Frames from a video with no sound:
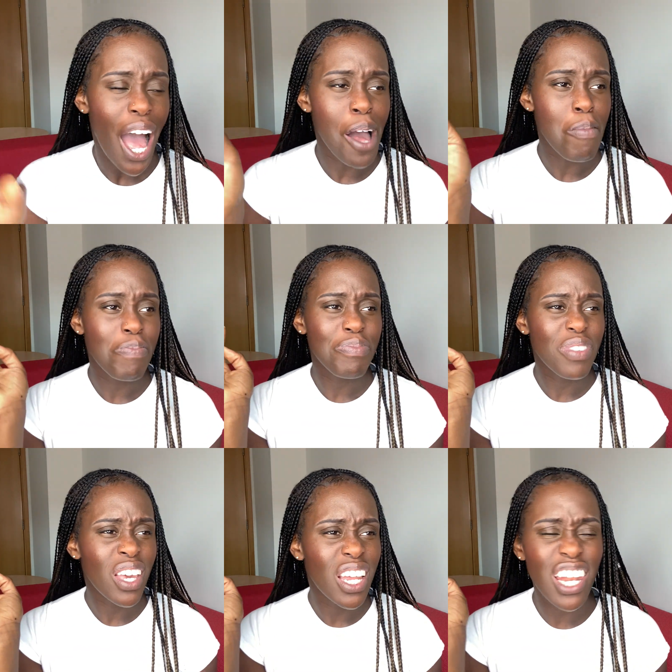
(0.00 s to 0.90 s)

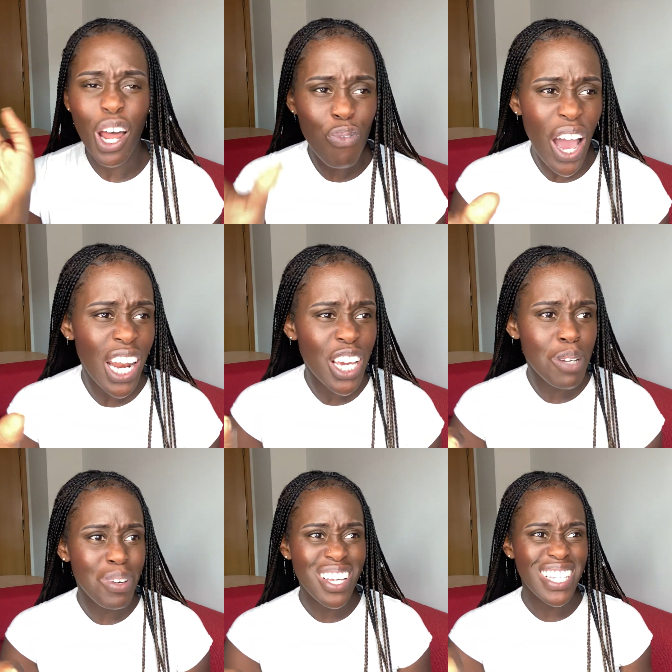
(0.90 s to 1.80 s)
Love
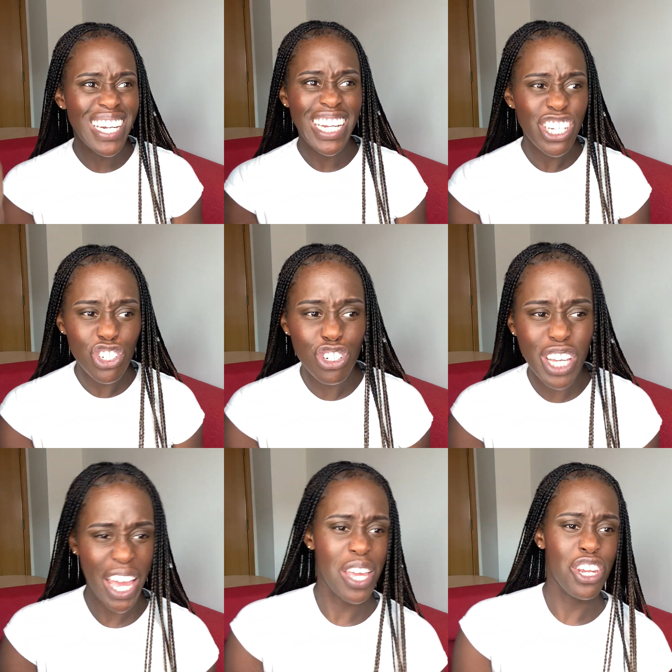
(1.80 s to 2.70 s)
Island, because at least you
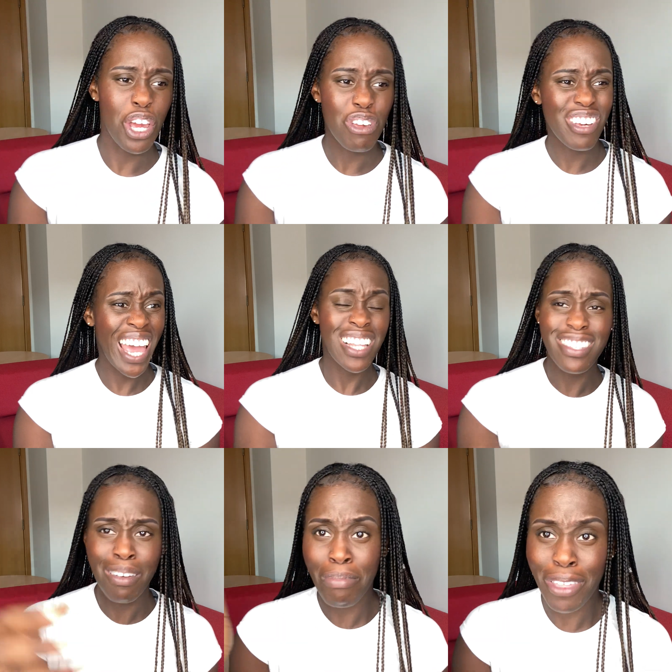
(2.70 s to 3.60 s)
get, you're getting
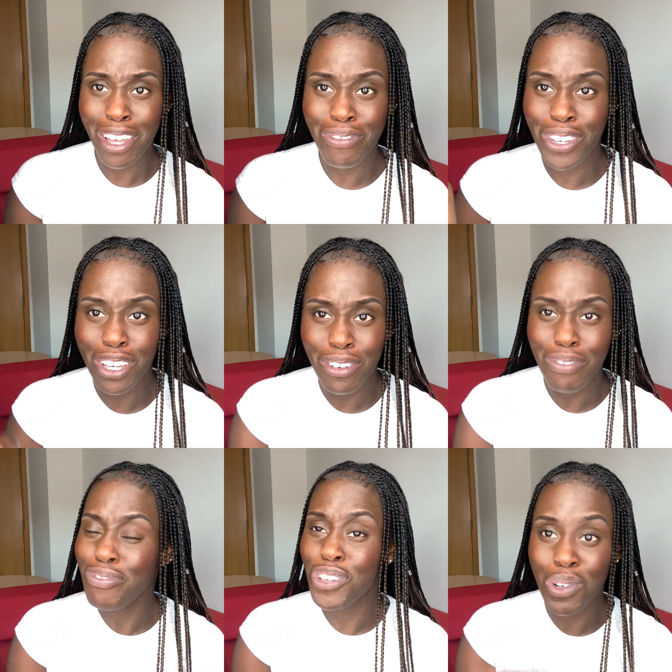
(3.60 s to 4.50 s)
something for your
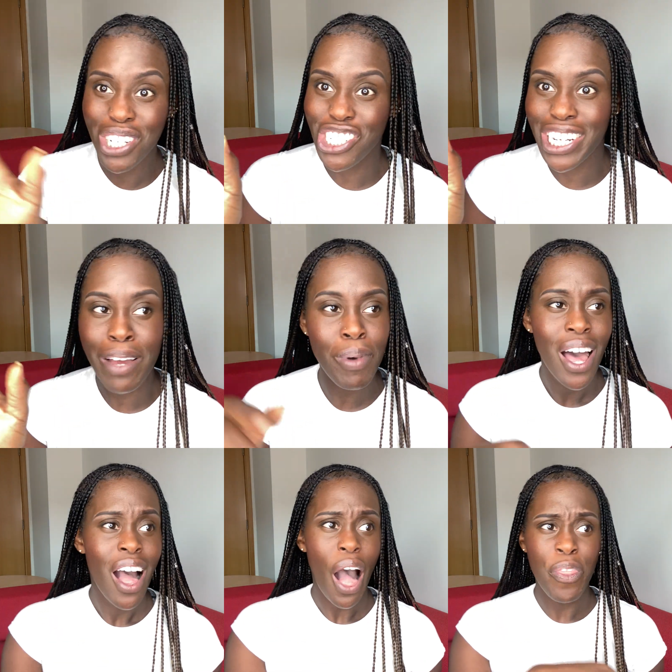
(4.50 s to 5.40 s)
viewership.
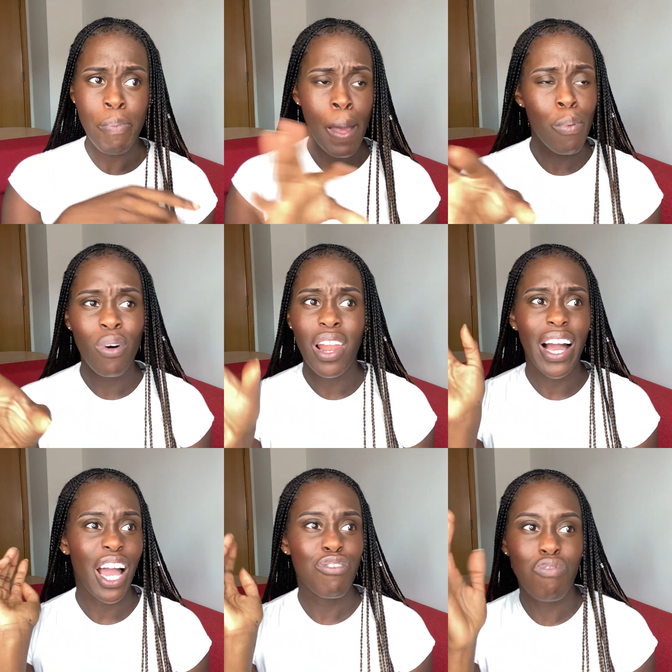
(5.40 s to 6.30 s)
Other people were
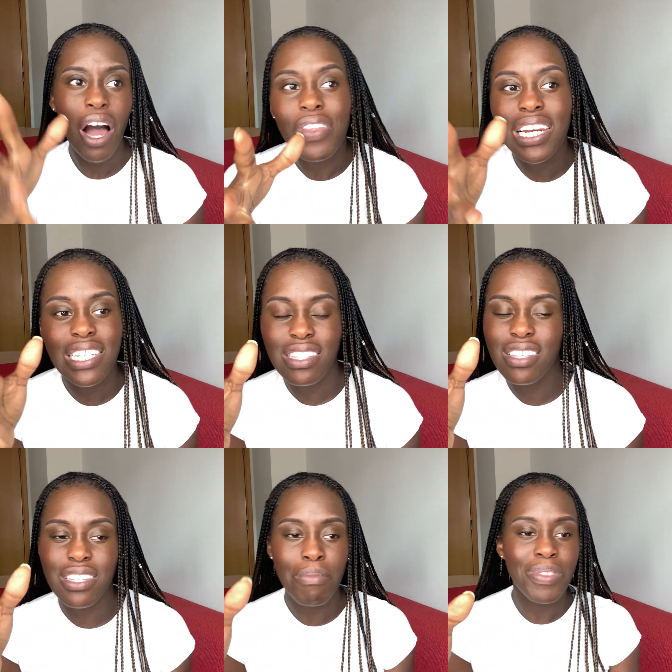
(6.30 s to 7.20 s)
like, I'd rather listen
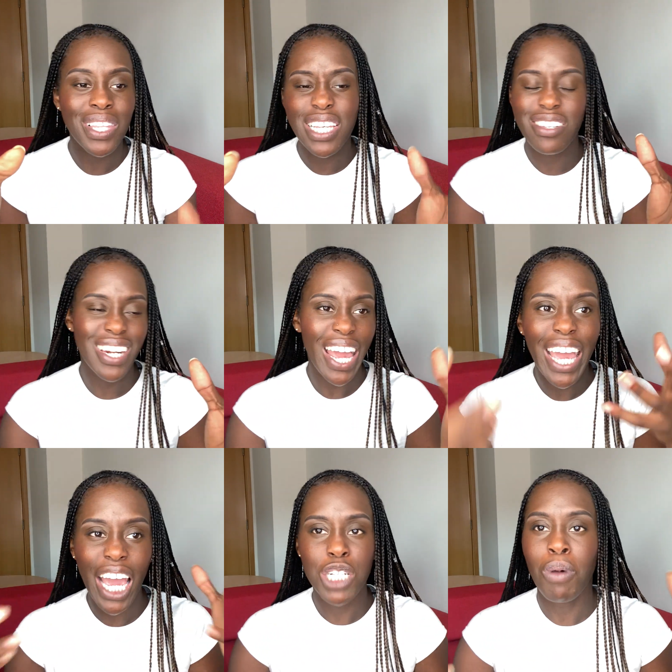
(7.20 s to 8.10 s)
to something that's going to
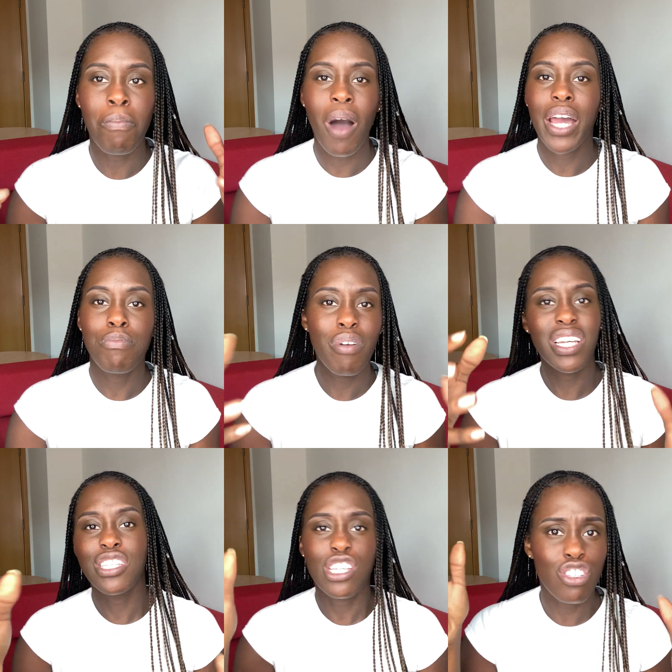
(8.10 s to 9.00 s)
engage my mind.
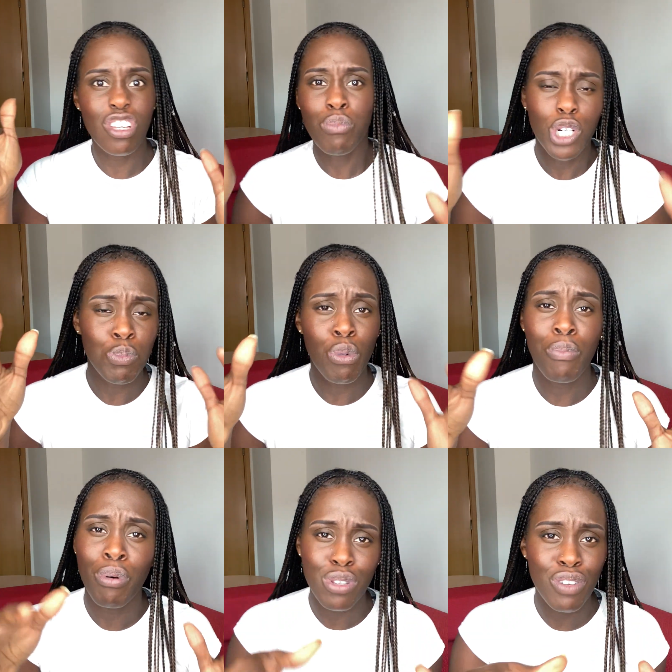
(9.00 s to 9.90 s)
Brexit is so much more
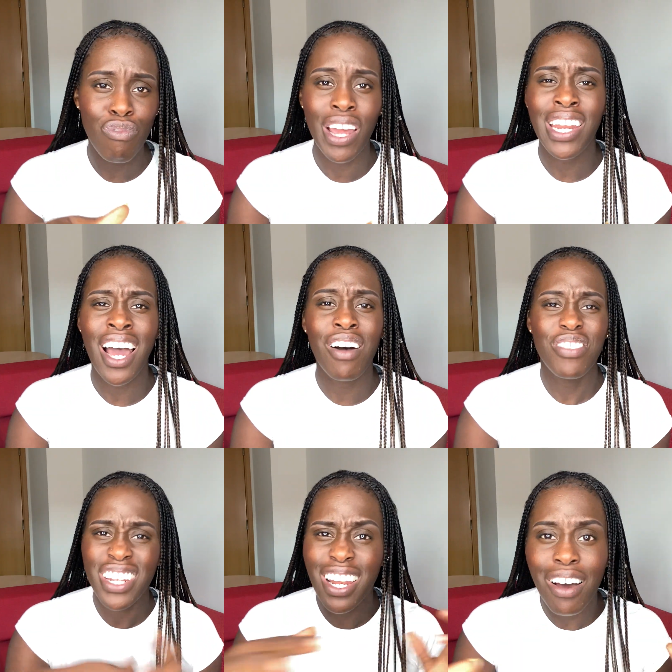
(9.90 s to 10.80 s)
important right now
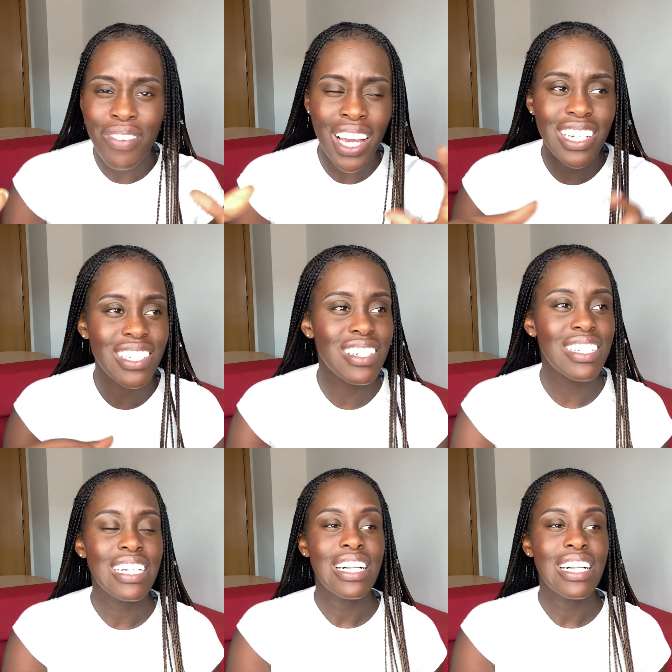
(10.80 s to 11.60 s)
than Love Island.